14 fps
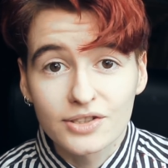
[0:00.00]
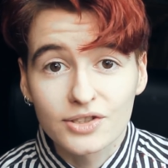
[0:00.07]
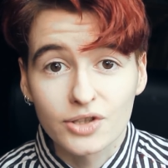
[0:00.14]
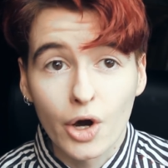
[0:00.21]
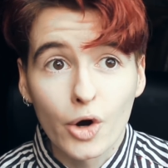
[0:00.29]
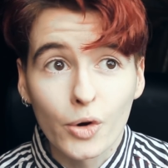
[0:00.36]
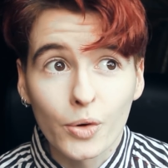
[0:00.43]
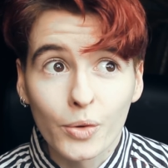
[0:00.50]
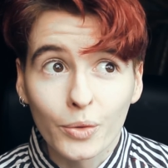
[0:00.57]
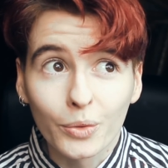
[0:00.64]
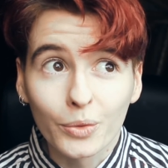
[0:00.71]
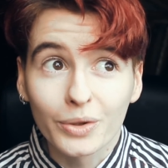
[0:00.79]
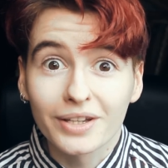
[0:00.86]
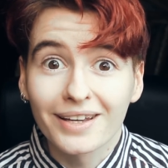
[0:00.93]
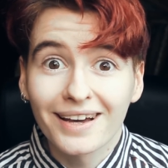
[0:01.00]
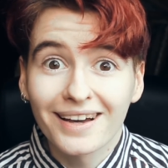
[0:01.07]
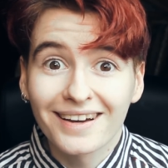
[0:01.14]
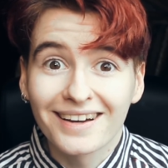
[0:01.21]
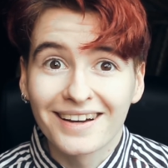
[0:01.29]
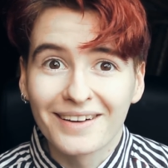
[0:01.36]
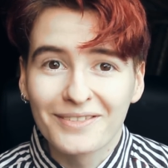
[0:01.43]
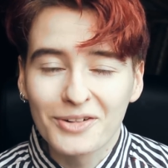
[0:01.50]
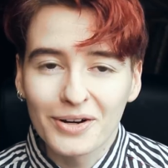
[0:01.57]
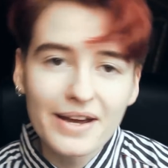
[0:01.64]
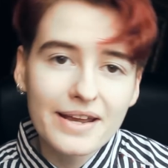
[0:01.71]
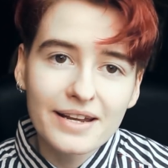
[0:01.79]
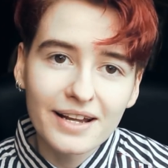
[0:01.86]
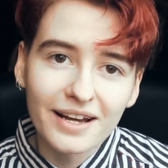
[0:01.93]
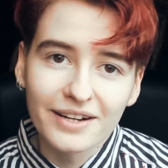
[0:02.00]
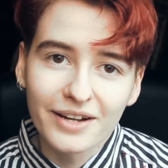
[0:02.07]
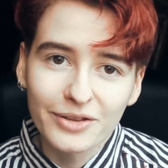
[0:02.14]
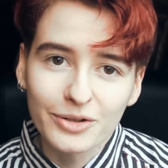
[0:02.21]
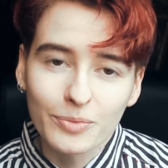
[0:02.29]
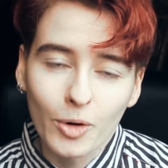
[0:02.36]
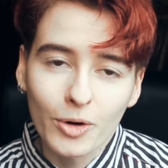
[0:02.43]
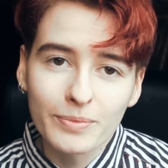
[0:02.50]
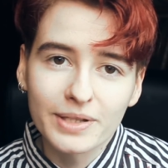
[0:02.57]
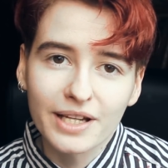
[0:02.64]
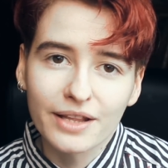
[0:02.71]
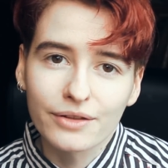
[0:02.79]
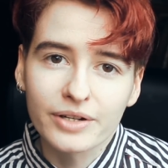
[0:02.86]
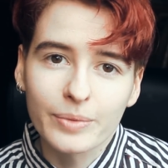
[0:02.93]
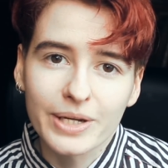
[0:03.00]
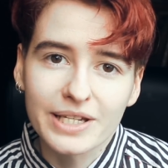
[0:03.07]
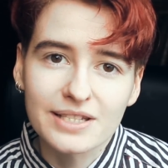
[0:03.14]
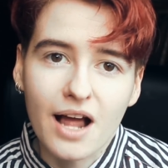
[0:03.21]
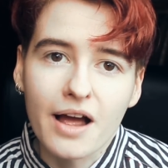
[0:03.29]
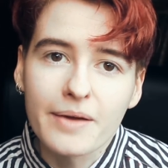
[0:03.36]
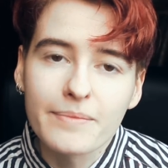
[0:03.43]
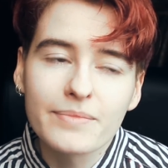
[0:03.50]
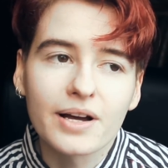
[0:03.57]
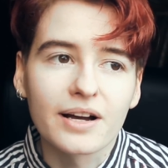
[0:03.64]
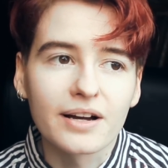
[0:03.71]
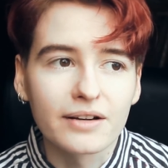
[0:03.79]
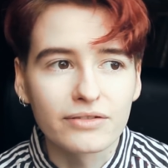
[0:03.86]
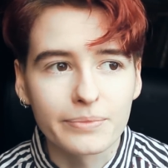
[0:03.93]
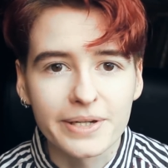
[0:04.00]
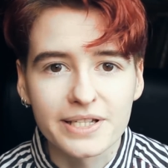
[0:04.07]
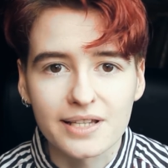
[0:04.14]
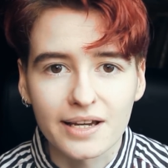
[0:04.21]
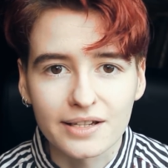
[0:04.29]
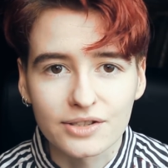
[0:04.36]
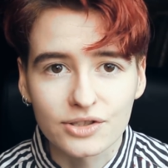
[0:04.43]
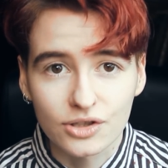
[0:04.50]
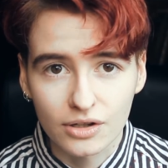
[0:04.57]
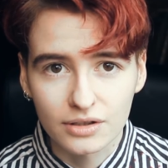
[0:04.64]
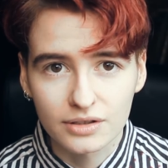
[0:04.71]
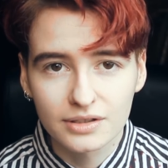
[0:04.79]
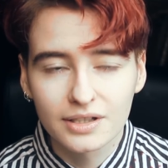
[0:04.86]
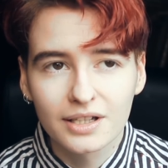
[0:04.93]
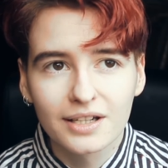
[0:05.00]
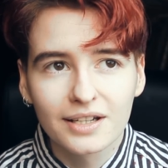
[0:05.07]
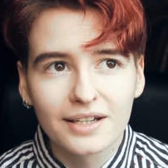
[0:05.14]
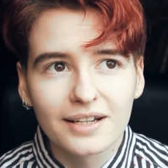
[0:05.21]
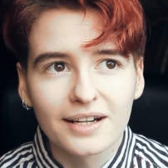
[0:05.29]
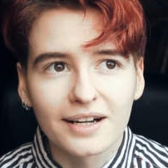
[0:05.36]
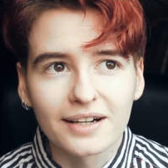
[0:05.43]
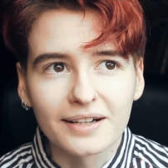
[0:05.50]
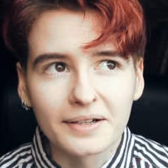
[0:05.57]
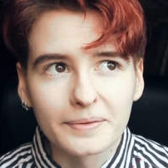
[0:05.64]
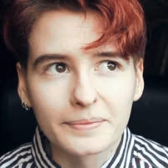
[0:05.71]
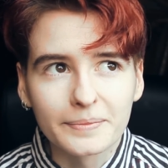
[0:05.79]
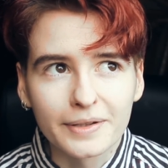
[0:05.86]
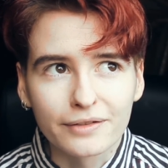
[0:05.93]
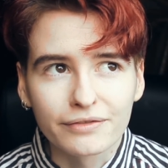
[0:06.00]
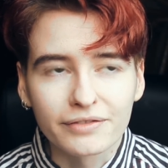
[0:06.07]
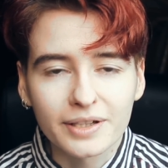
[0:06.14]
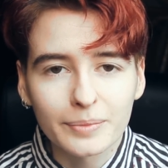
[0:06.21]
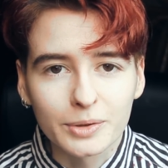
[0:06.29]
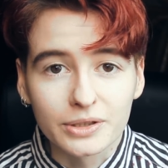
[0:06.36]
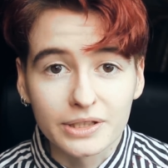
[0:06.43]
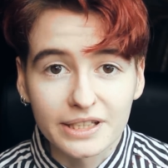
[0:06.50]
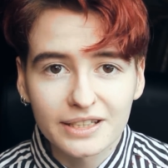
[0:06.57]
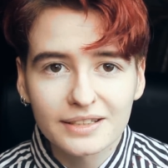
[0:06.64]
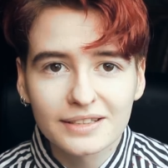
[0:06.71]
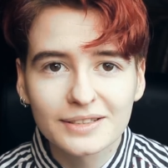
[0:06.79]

So yeah, I've got an another appointment in three weeks time uh, for my second shot um, in February.